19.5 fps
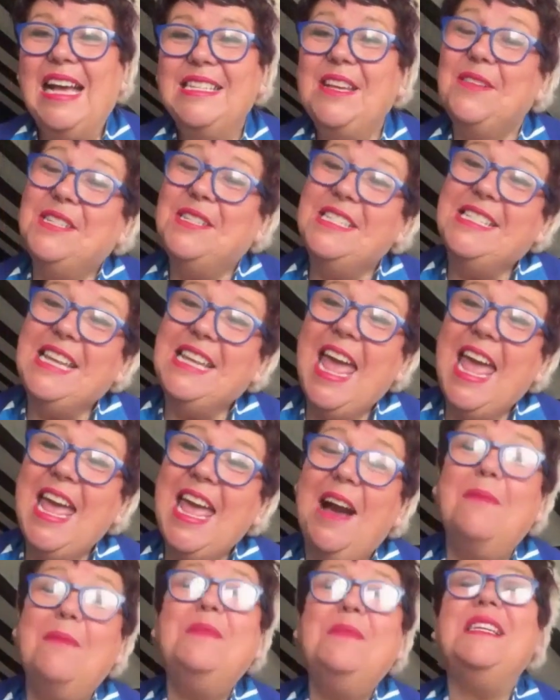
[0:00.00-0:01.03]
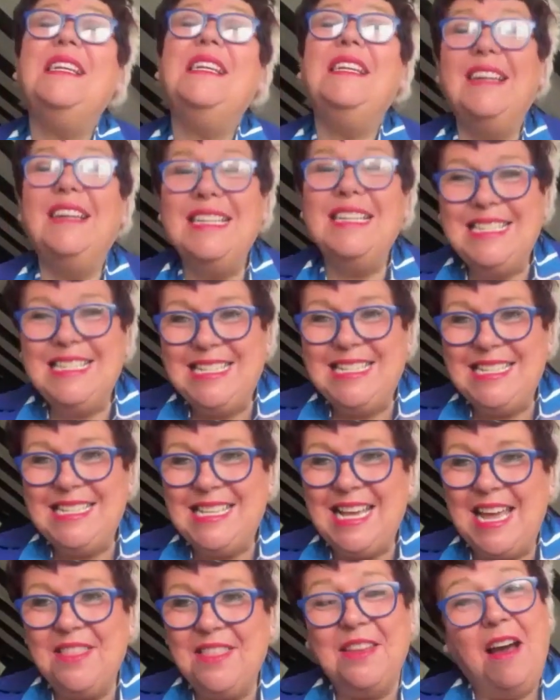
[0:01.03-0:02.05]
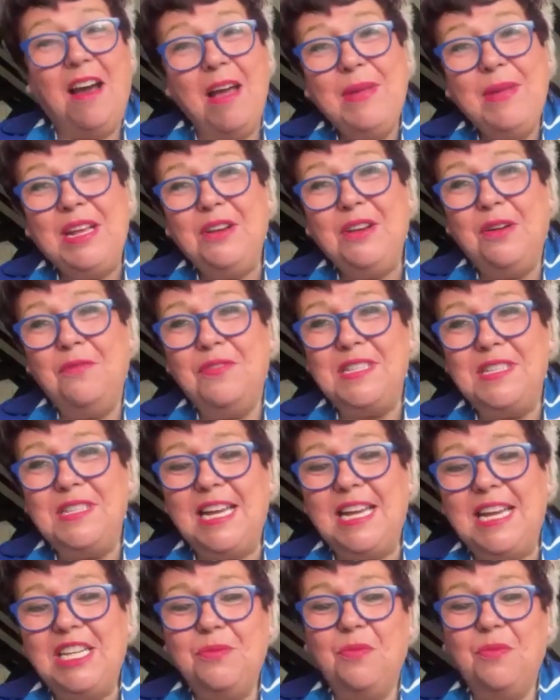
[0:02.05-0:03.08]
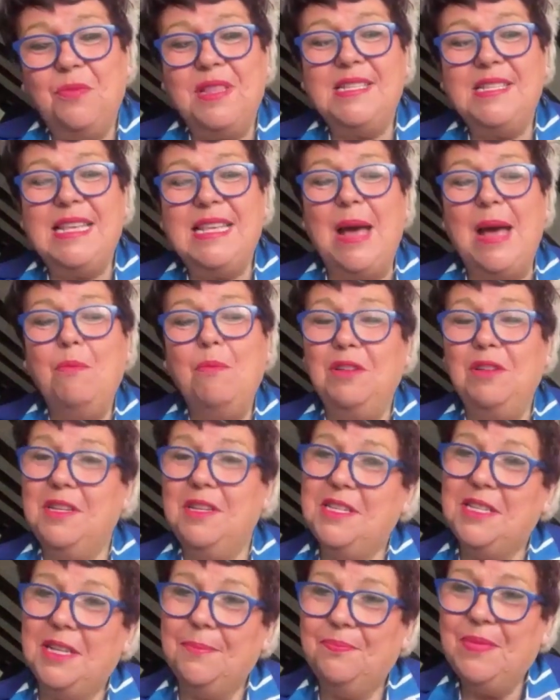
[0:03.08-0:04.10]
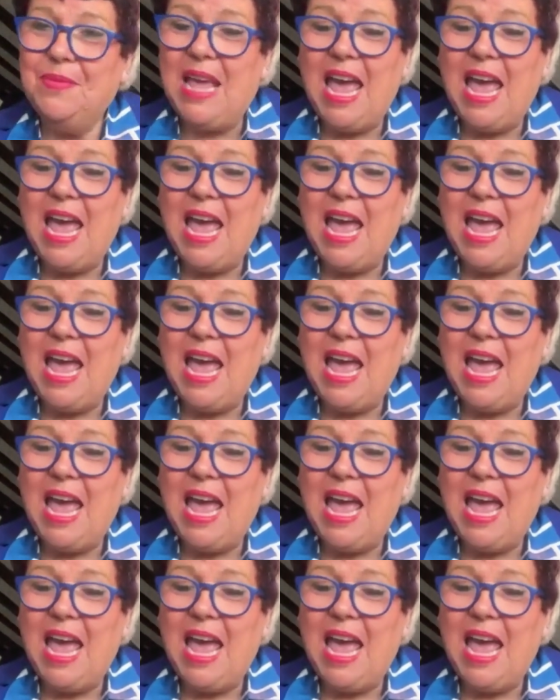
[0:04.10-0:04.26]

So today I'm delighted to say that I'm in conversation with Sam Wilson.